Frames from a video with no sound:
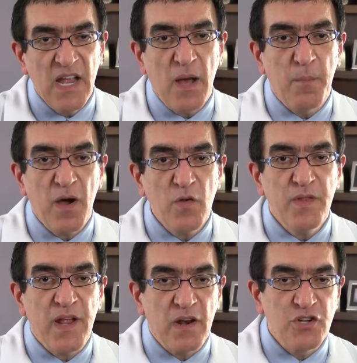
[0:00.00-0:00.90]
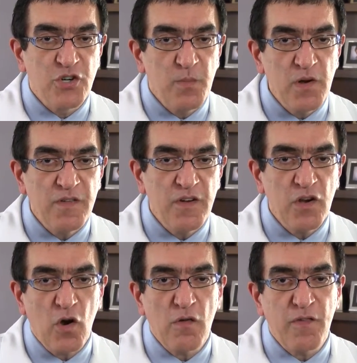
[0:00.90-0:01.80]
about the eligibility
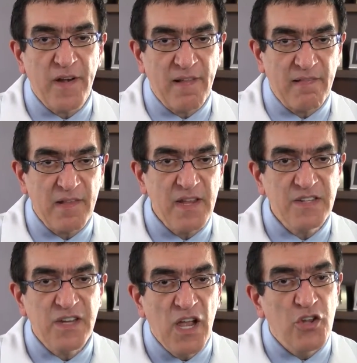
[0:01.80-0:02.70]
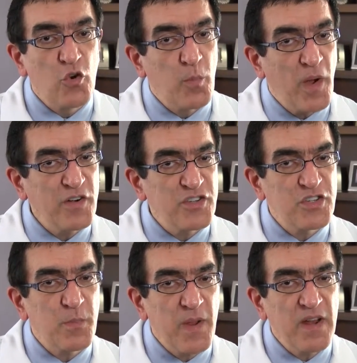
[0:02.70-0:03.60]
of an athlete to
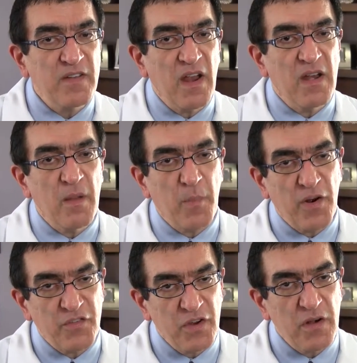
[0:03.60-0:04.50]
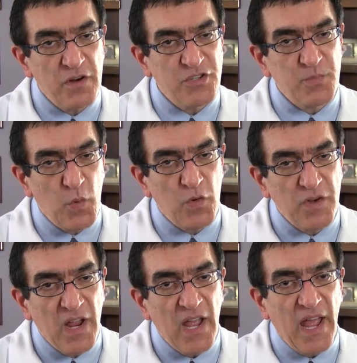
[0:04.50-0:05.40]
participate in a particular sport
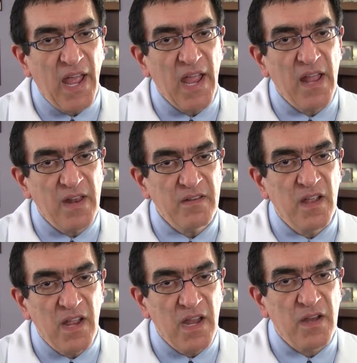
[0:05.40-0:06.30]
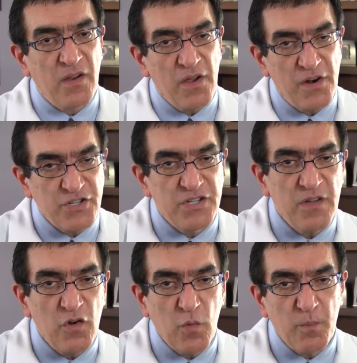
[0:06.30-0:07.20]
and encourage
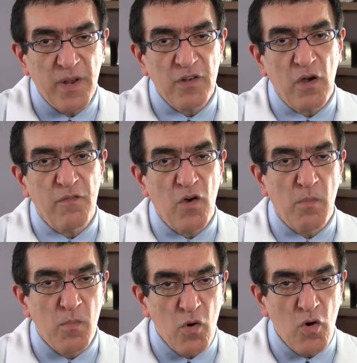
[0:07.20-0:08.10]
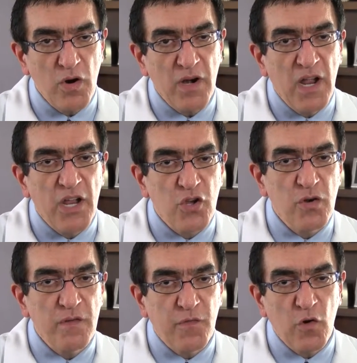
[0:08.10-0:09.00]
development of a more
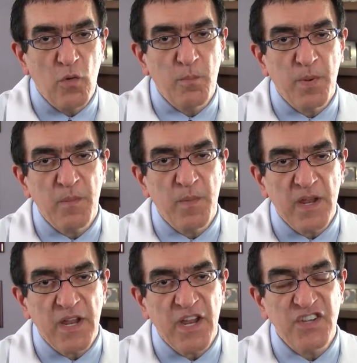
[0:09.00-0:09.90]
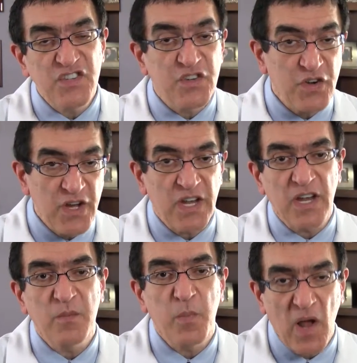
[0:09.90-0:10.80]
uniform PPE
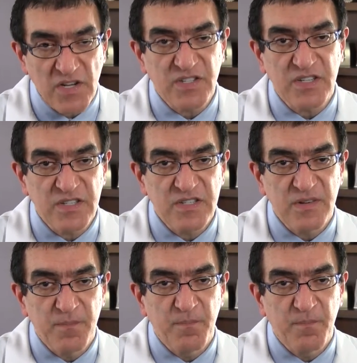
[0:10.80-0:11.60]
screening process.